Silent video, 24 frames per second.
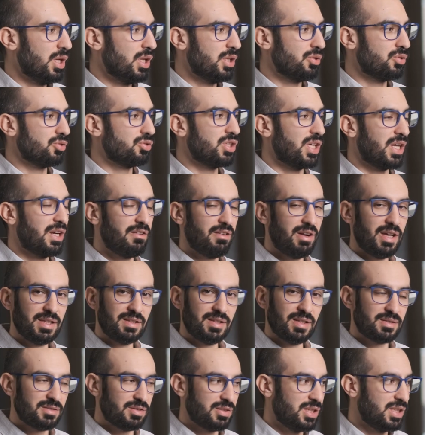to generate
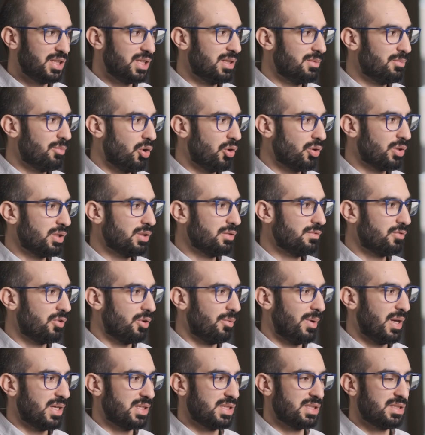a 3D model from
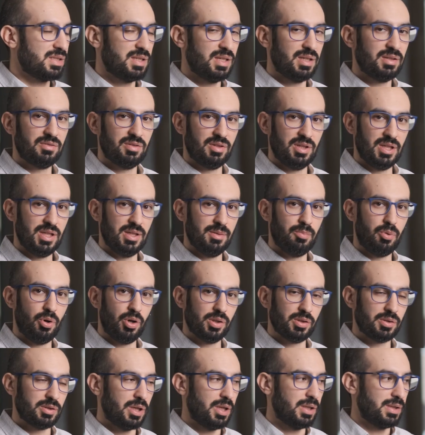existing 3D
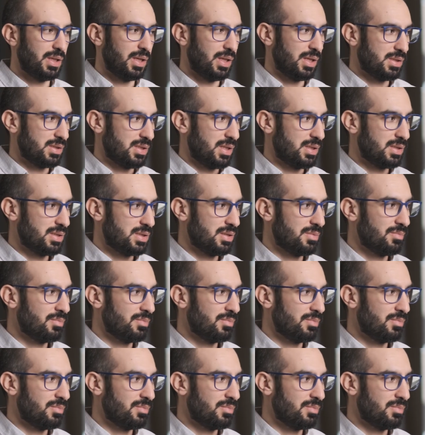point cloud datasets.